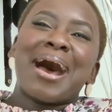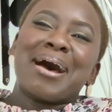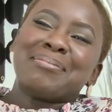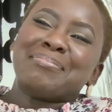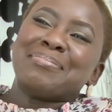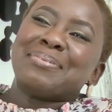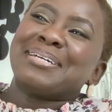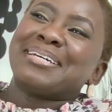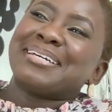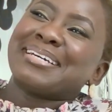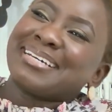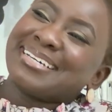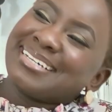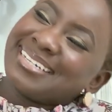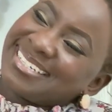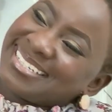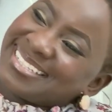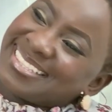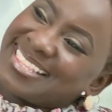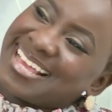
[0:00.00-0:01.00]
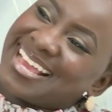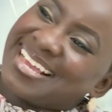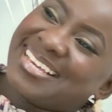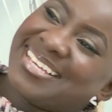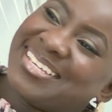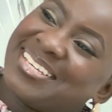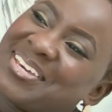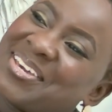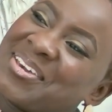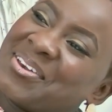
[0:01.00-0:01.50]
I'm good,
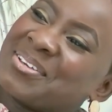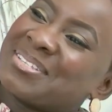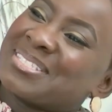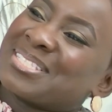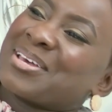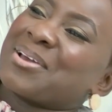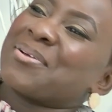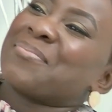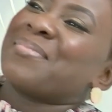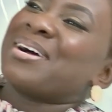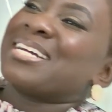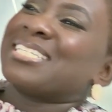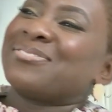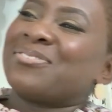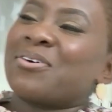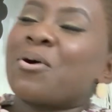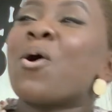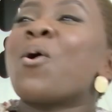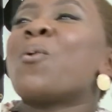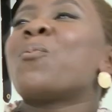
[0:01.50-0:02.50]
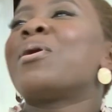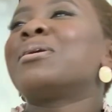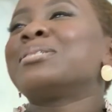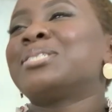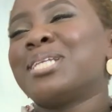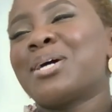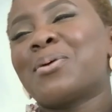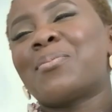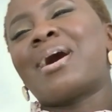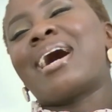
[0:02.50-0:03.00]
thank you so much for, well,
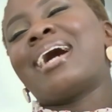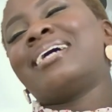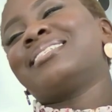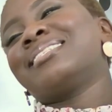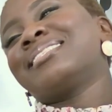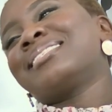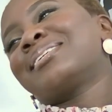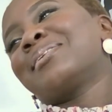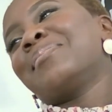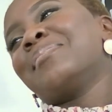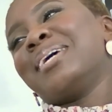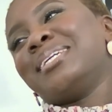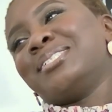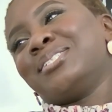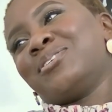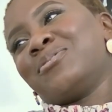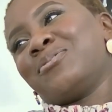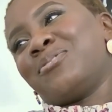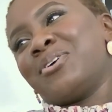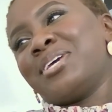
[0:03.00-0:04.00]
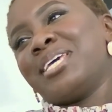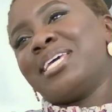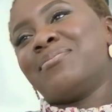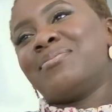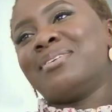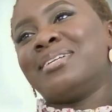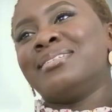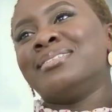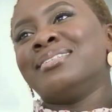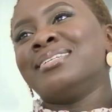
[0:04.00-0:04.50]
do you know what, I just commend you for
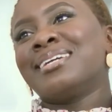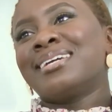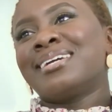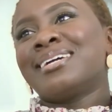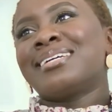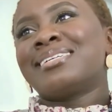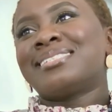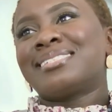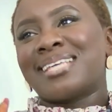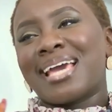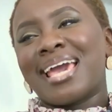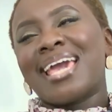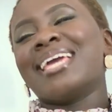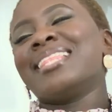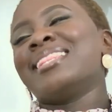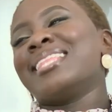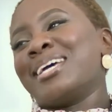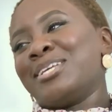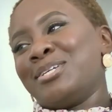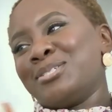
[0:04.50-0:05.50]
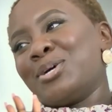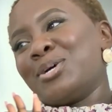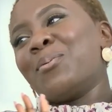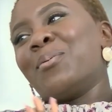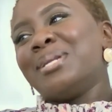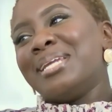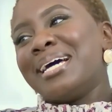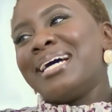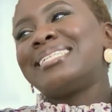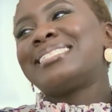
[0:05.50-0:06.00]
even saying that you don't
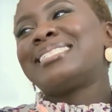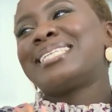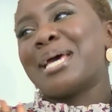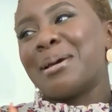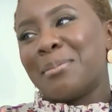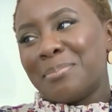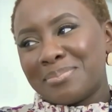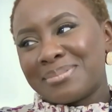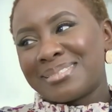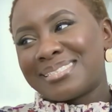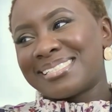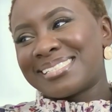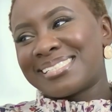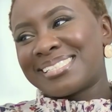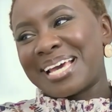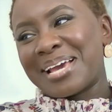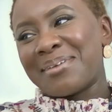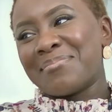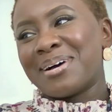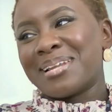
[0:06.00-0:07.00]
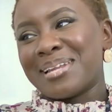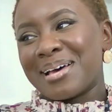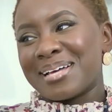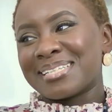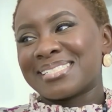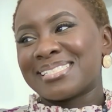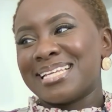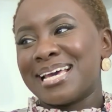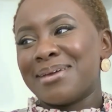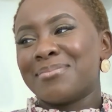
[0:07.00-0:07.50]
want to attempt to say my
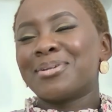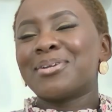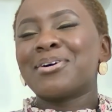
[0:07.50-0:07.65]
last name.